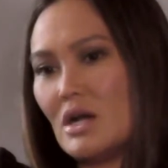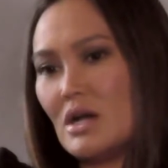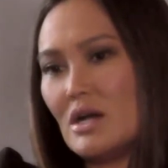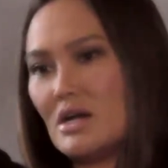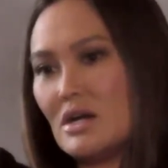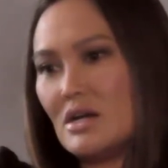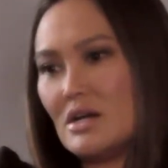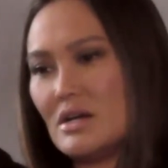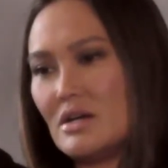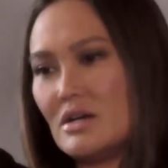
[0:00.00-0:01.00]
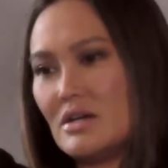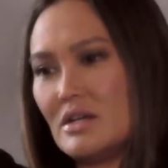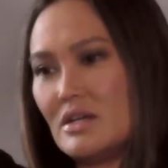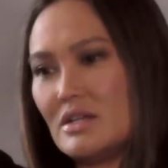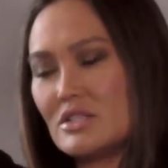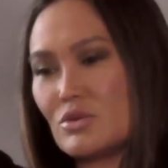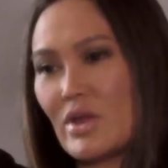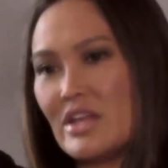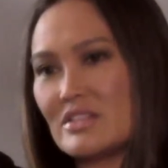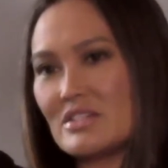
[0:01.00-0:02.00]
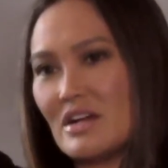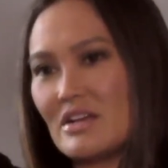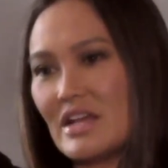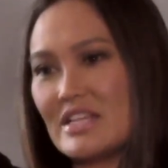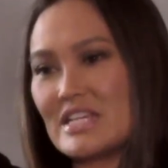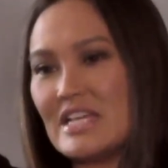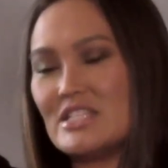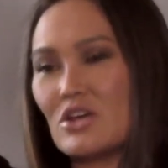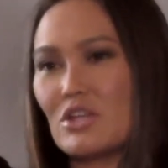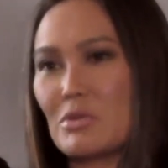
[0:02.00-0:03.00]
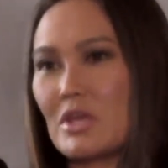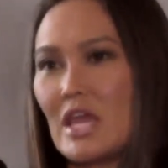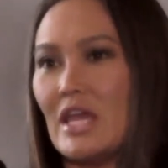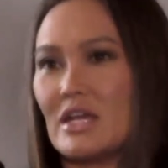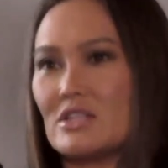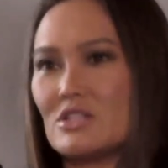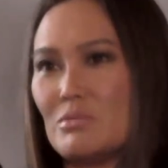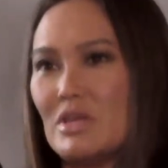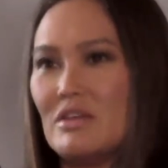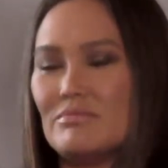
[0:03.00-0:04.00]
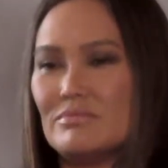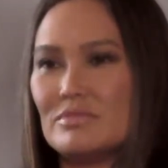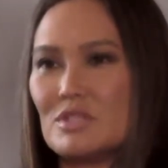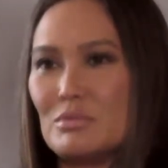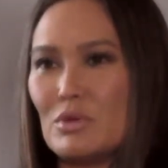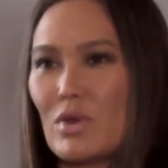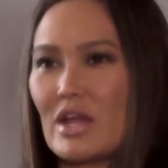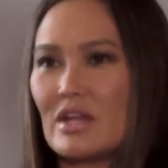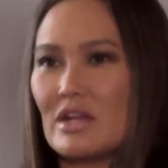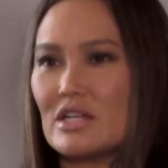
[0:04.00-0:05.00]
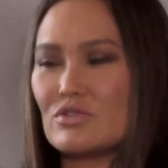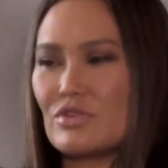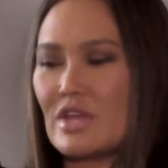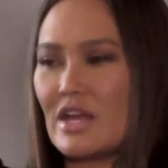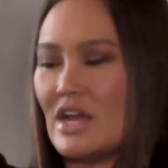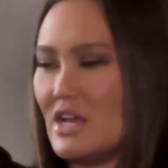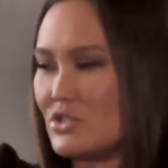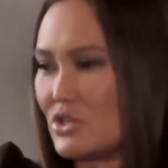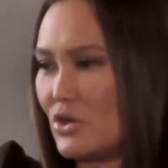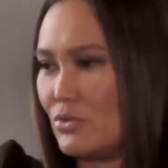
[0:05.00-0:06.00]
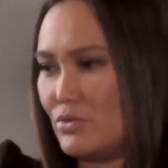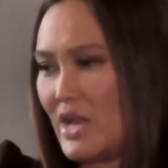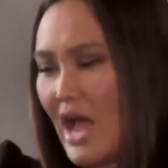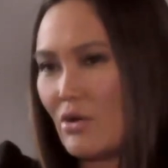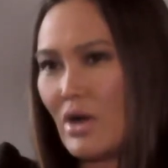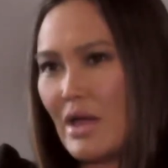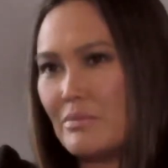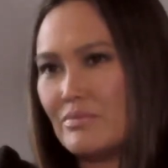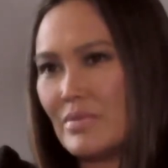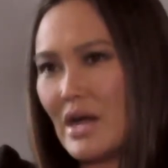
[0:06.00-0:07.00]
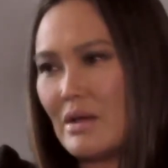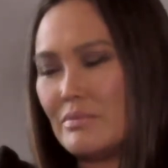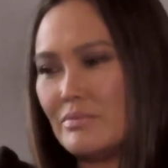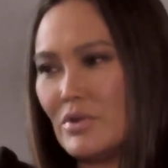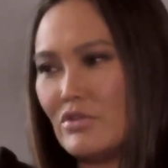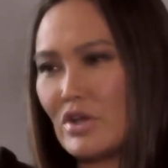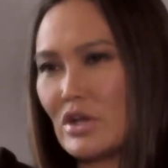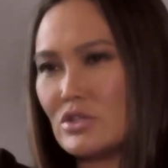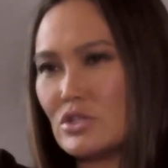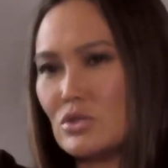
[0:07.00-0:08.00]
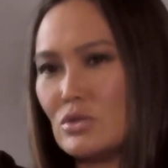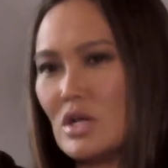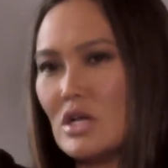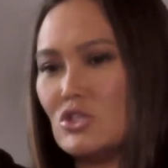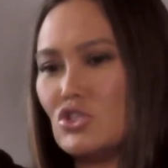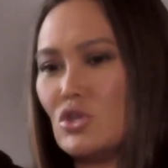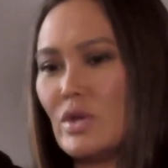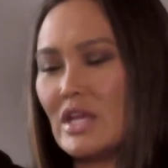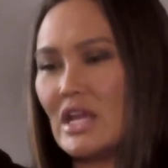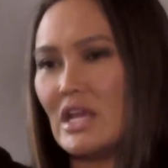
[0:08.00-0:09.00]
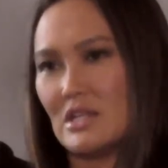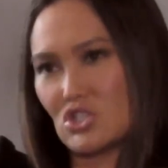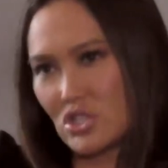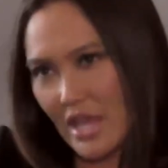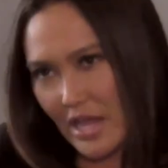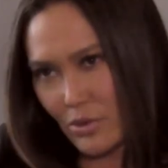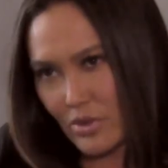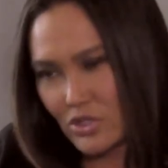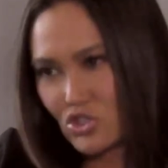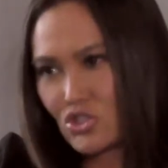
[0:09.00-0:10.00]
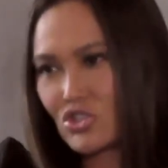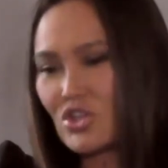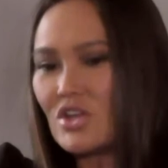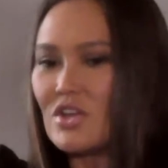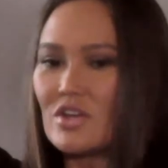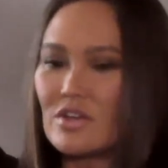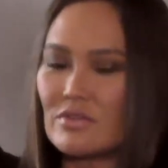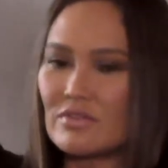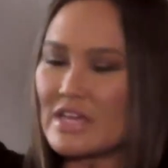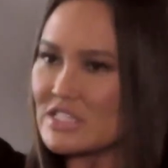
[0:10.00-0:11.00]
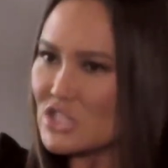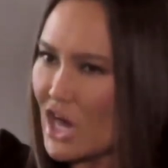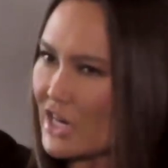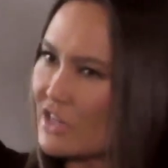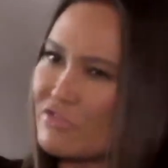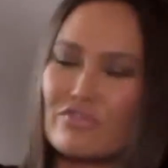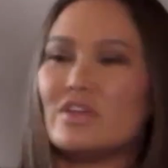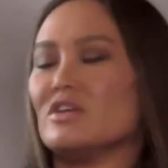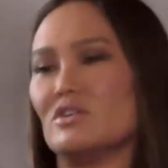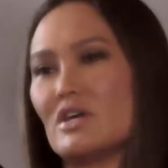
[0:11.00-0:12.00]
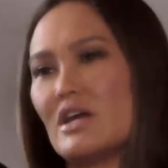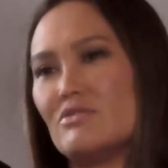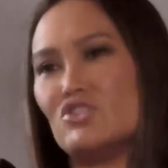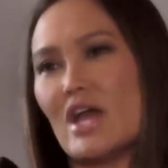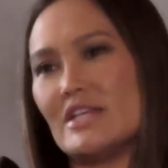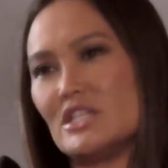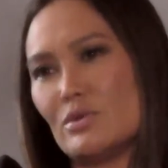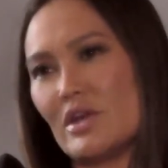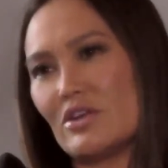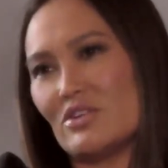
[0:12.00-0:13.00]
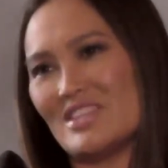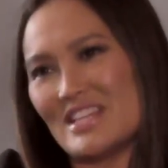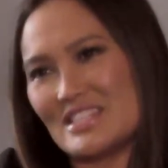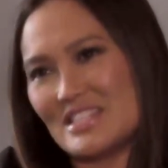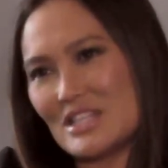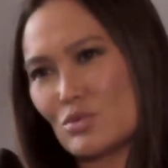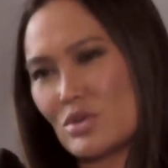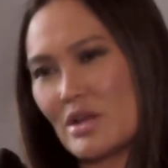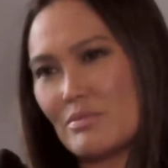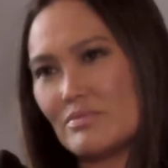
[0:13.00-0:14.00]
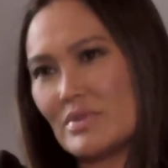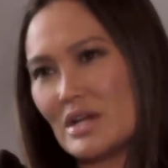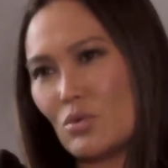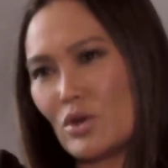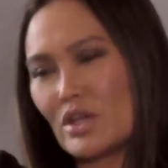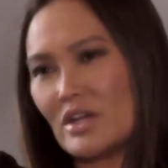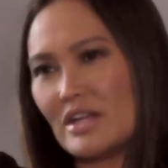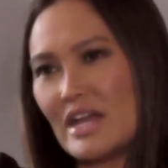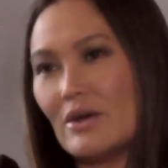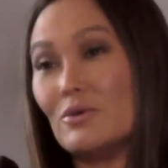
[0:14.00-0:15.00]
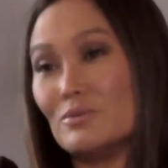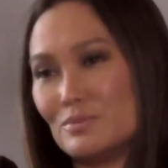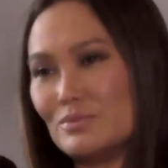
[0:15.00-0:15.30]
uh, it's great. Uh, it's icing on the cake to be to be recognized for that. So now I'm I'm moving on to doing an English language exotic feel kind of jazzy record. That's that's what I'm uh, working on now.